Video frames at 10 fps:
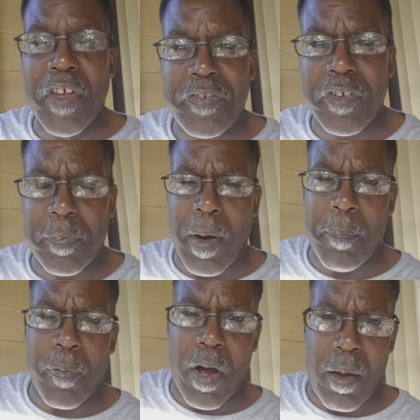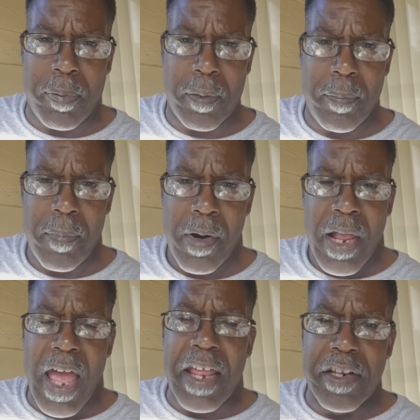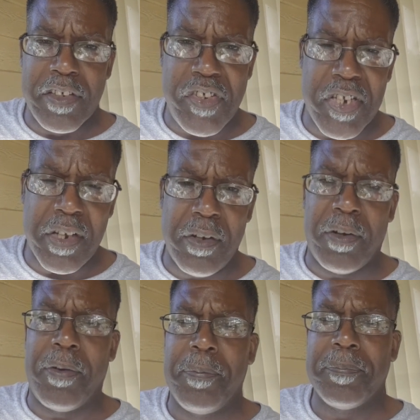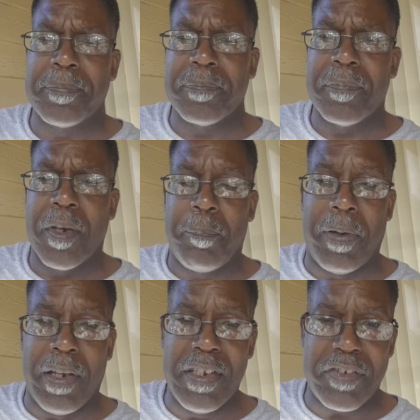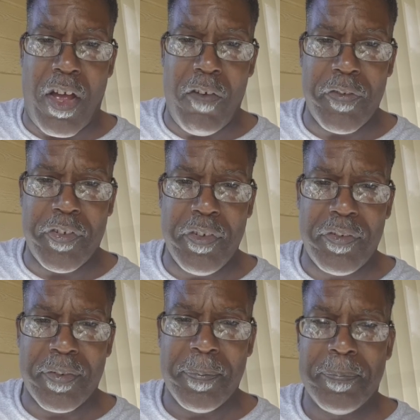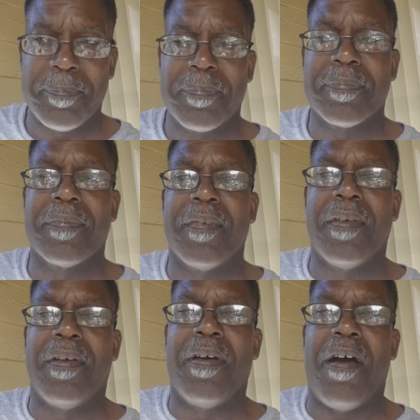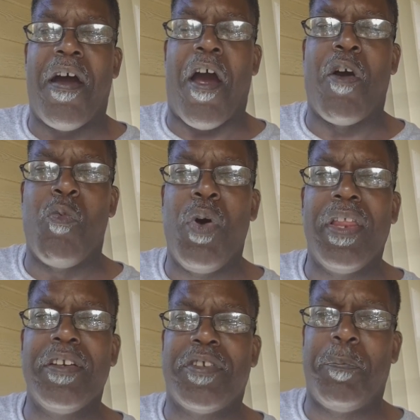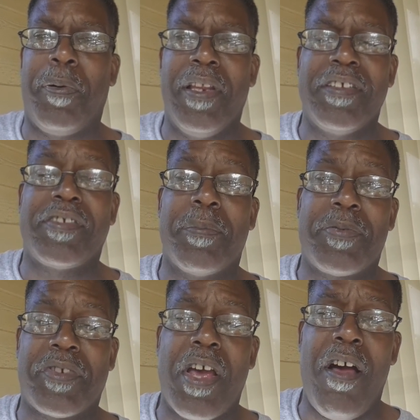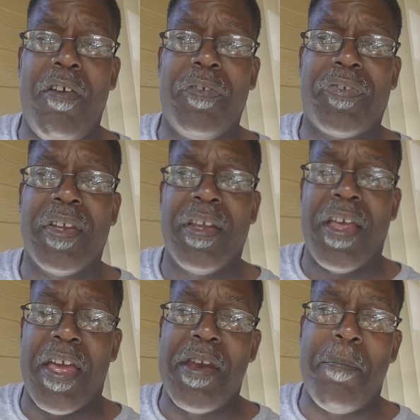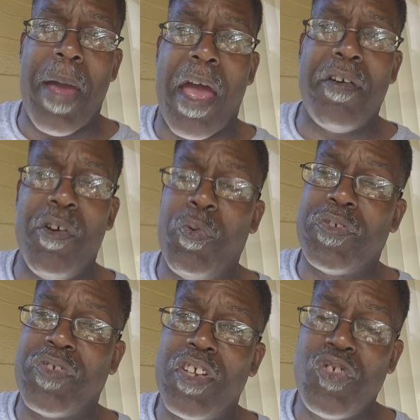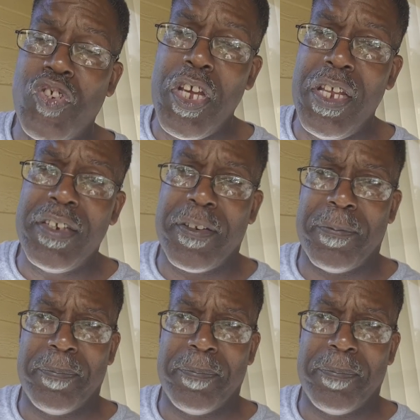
This is my problem. And until police officers are willing to police themselves in the manner in which they should,